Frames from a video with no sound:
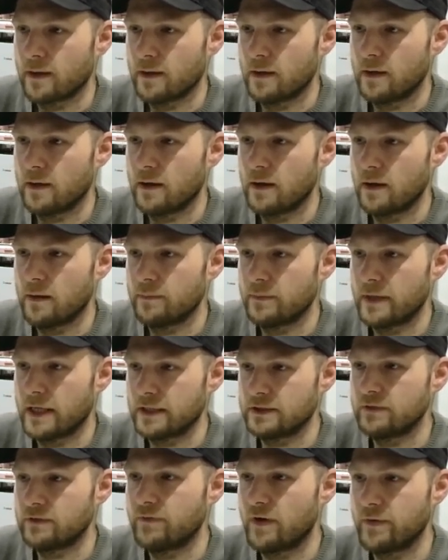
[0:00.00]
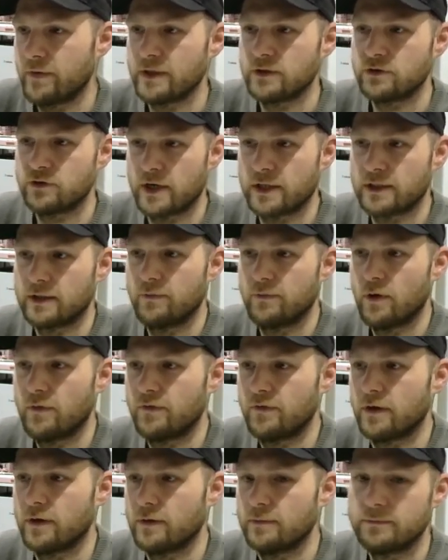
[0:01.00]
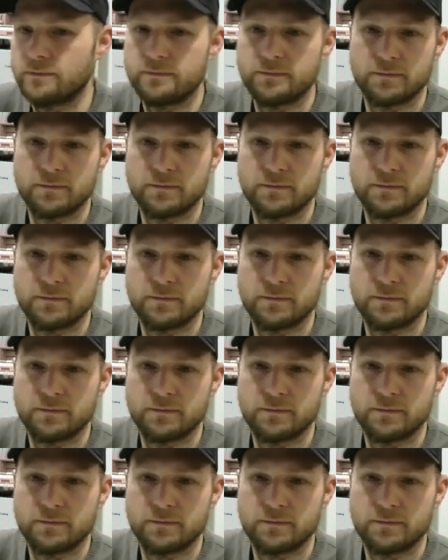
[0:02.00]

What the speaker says: That's a very attractive offer.